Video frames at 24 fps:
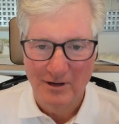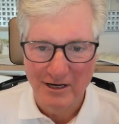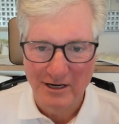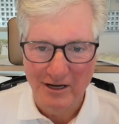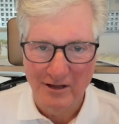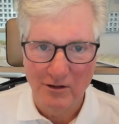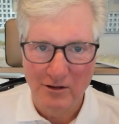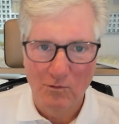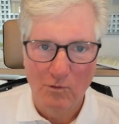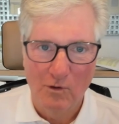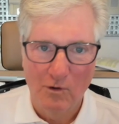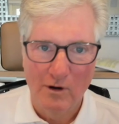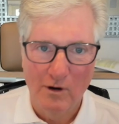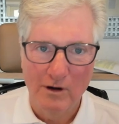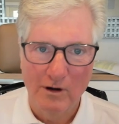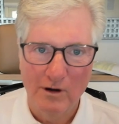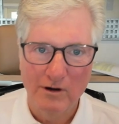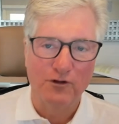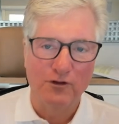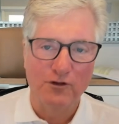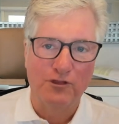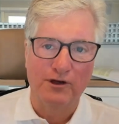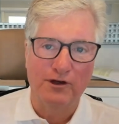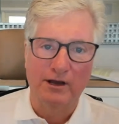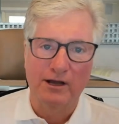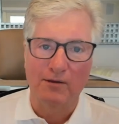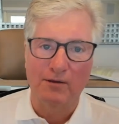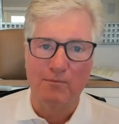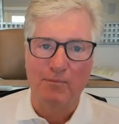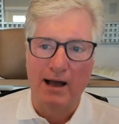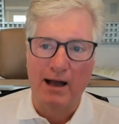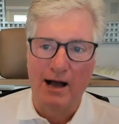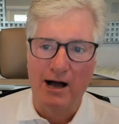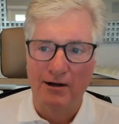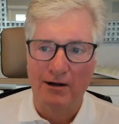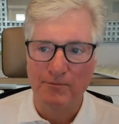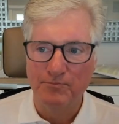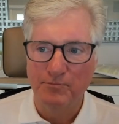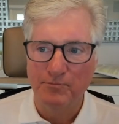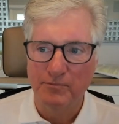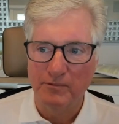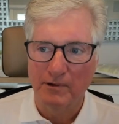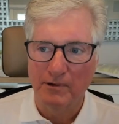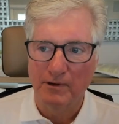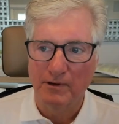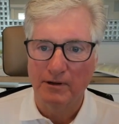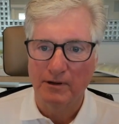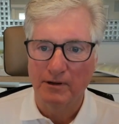Well, you know, the wonderful thing about,
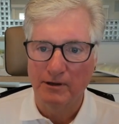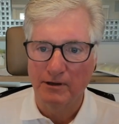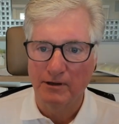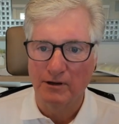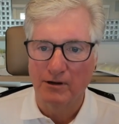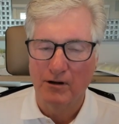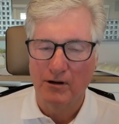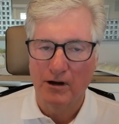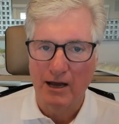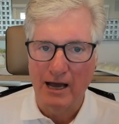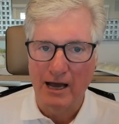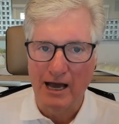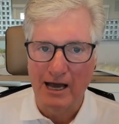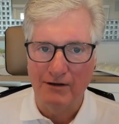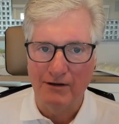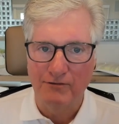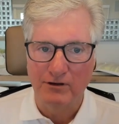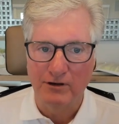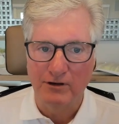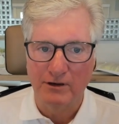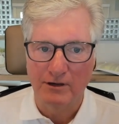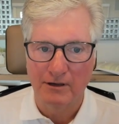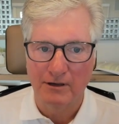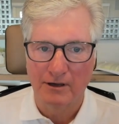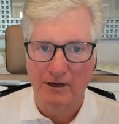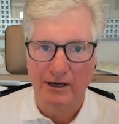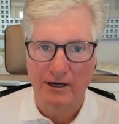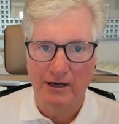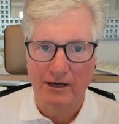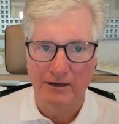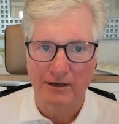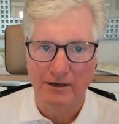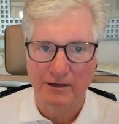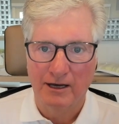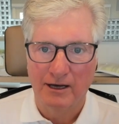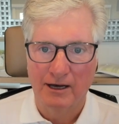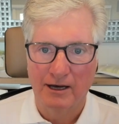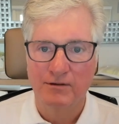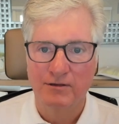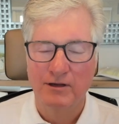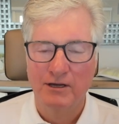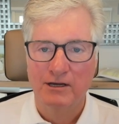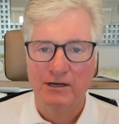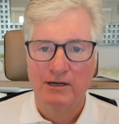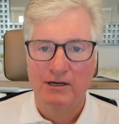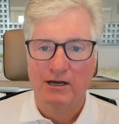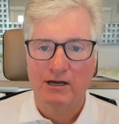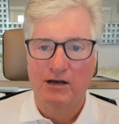you know, having
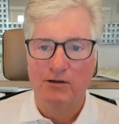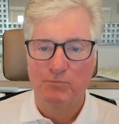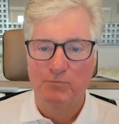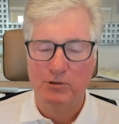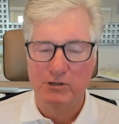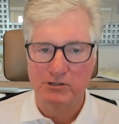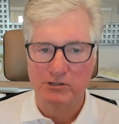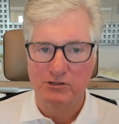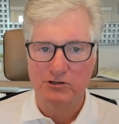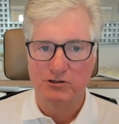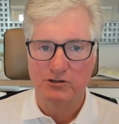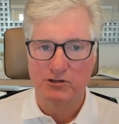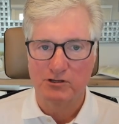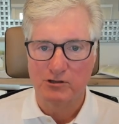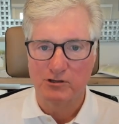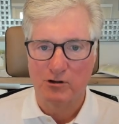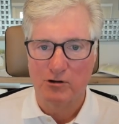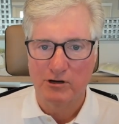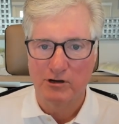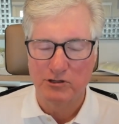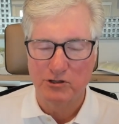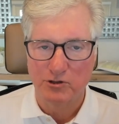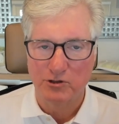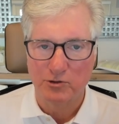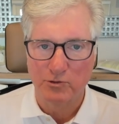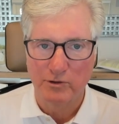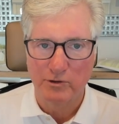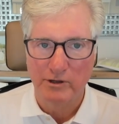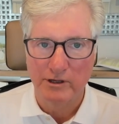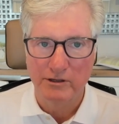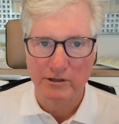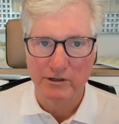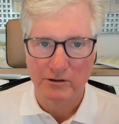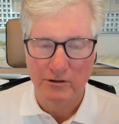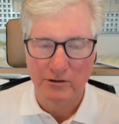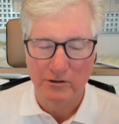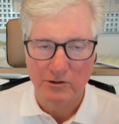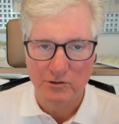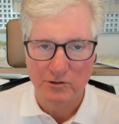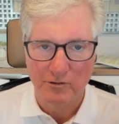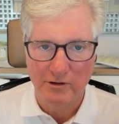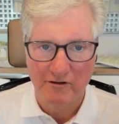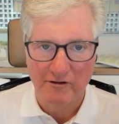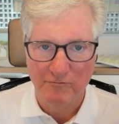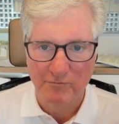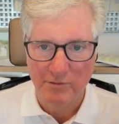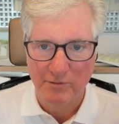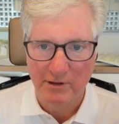a business as large as we do
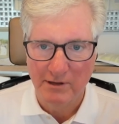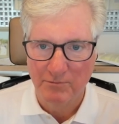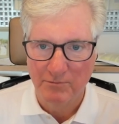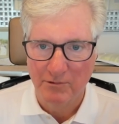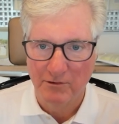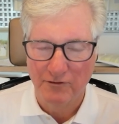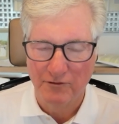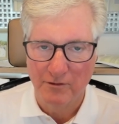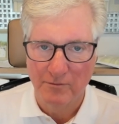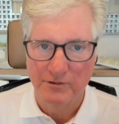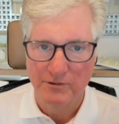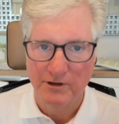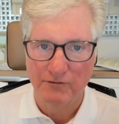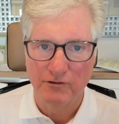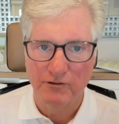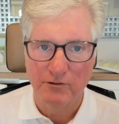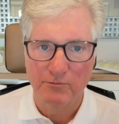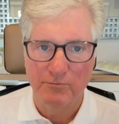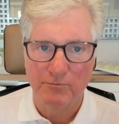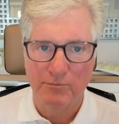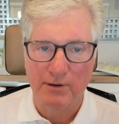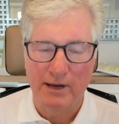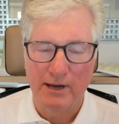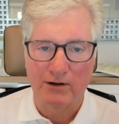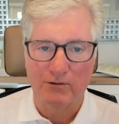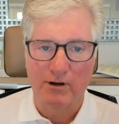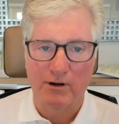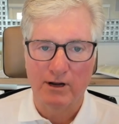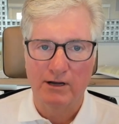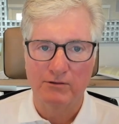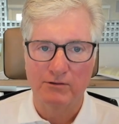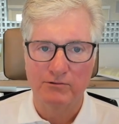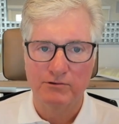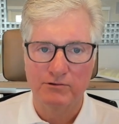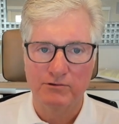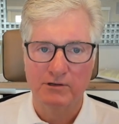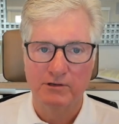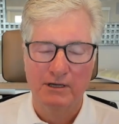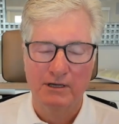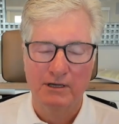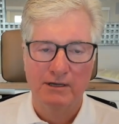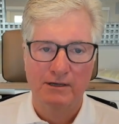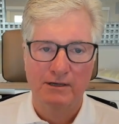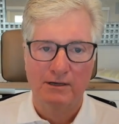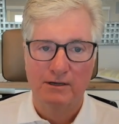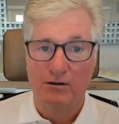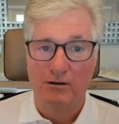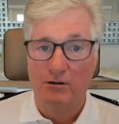is we have people from different backgrounds
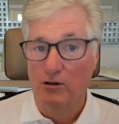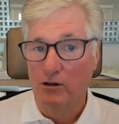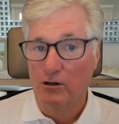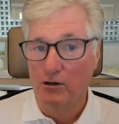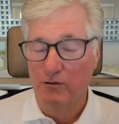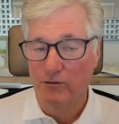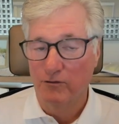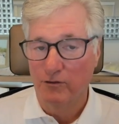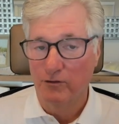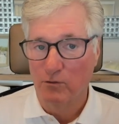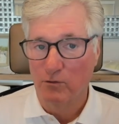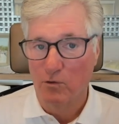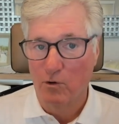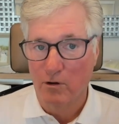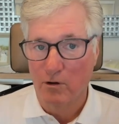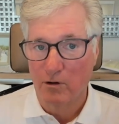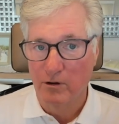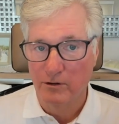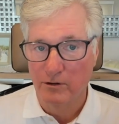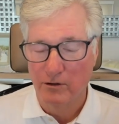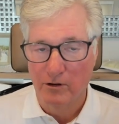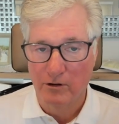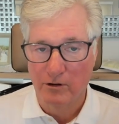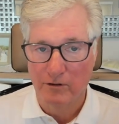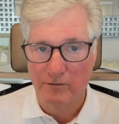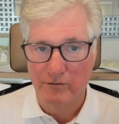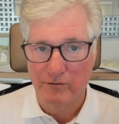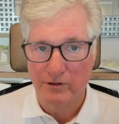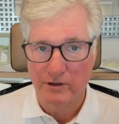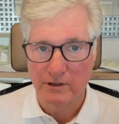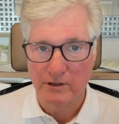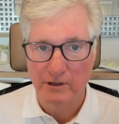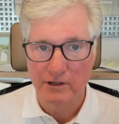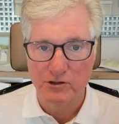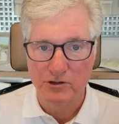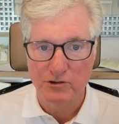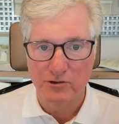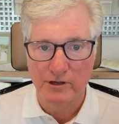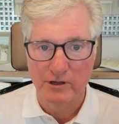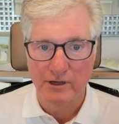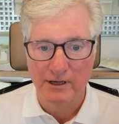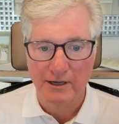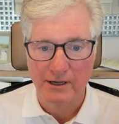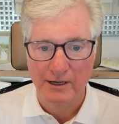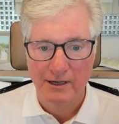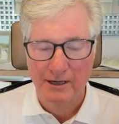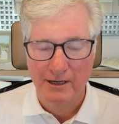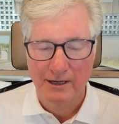all over the world, all over the
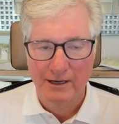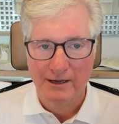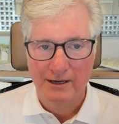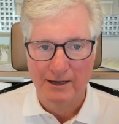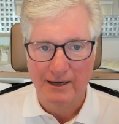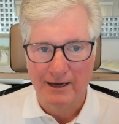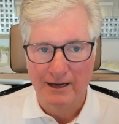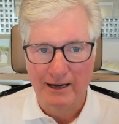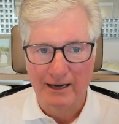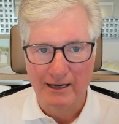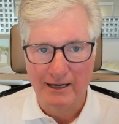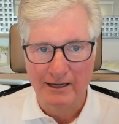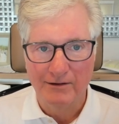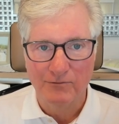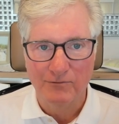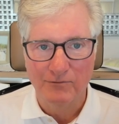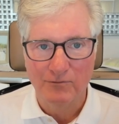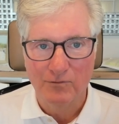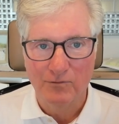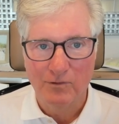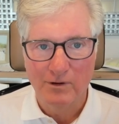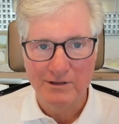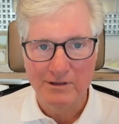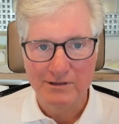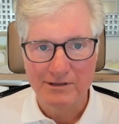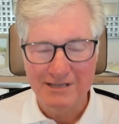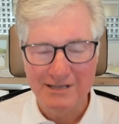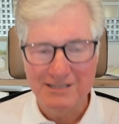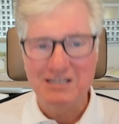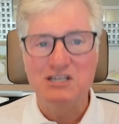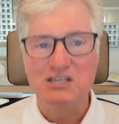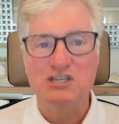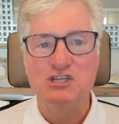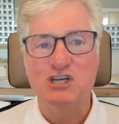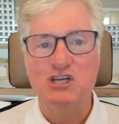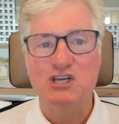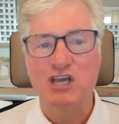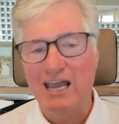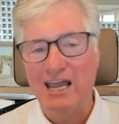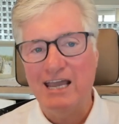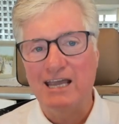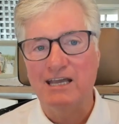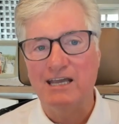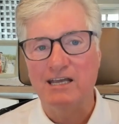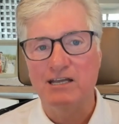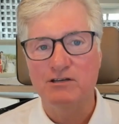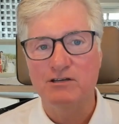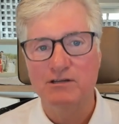country. And what doesn't
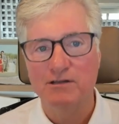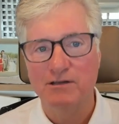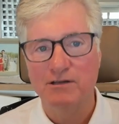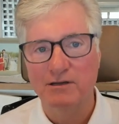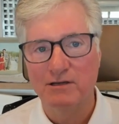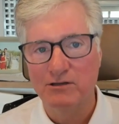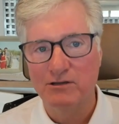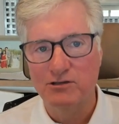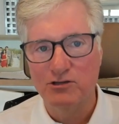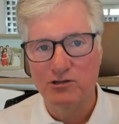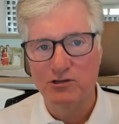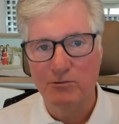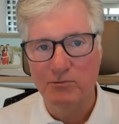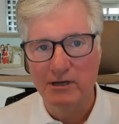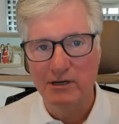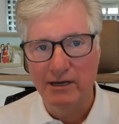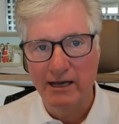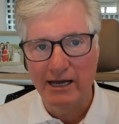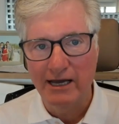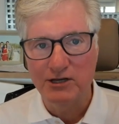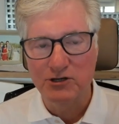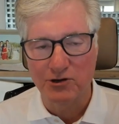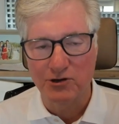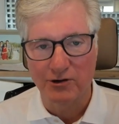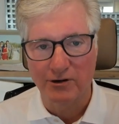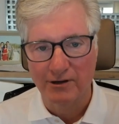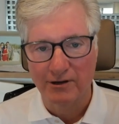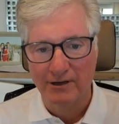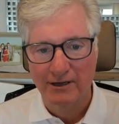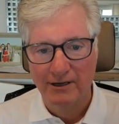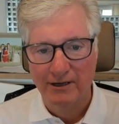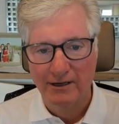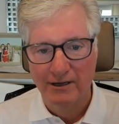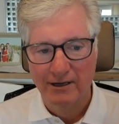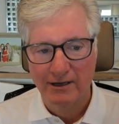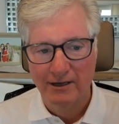change is human nature.